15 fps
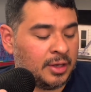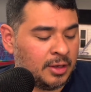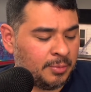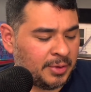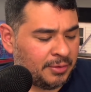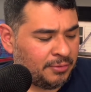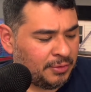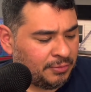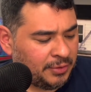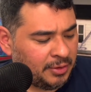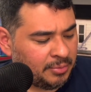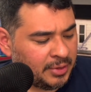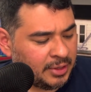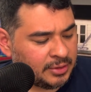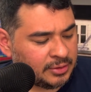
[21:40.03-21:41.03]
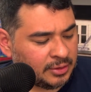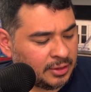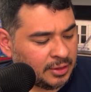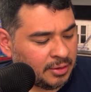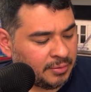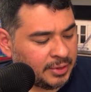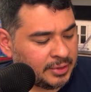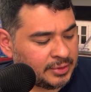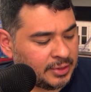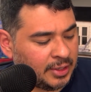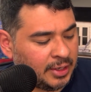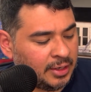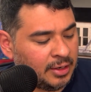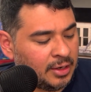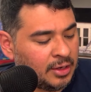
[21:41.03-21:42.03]
About 15 minutes long, I want to
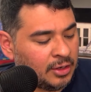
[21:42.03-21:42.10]
say.